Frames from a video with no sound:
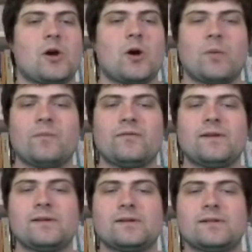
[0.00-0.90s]
Home
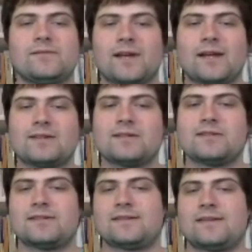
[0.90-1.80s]
Field Advantage
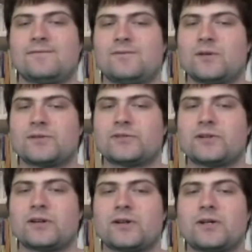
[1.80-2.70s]
is a
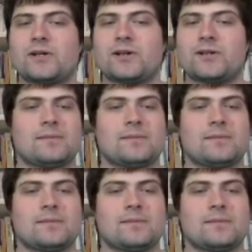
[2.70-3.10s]
4-star card.